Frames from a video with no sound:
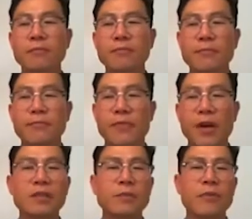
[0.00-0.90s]

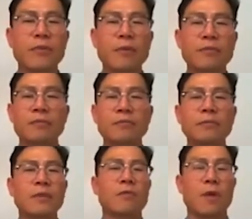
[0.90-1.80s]
financial problem,
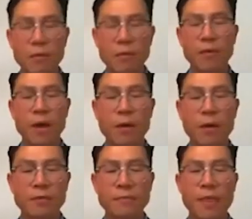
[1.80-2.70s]
whatever
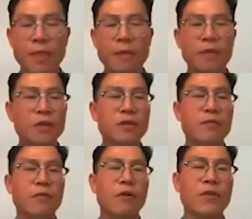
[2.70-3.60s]
problem, because of
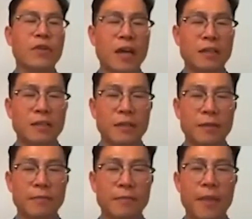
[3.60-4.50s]
the
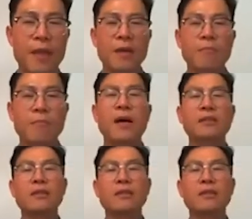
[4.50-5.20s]
COVID-19. But